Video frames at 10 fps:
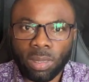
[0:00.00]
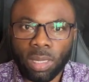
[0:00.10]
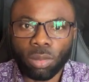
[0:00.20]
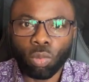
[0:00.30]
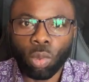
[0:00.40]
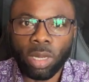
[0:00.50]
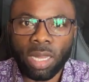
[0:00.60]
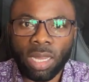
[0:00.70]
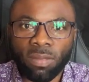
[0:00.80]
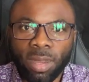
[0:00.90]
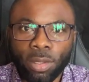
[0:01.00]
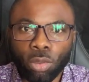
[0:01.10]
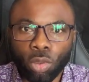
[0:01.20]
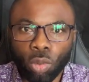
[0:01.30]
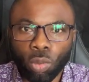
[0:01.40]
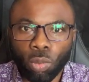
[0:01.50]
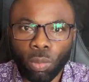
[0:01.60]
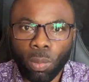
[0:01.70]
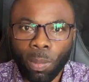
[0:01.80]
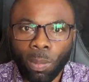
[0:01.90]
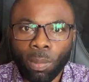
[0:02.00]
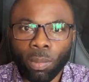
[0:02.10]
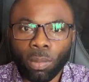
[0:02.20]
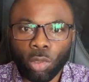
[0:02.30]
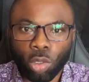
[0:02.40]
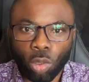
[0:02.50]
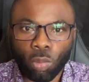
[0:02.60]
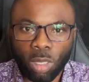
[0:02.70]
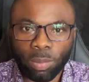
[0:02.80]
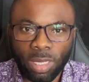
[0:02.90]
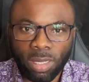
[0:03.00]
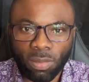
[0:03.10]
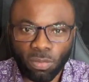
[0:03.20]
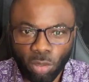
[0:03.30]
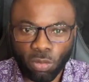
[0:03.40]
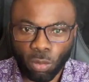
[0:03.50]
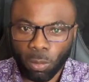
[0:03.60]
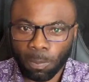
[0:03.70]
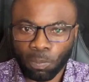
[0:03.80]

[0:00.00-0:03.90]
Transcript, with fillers: that whatever you do, you will be fruitful.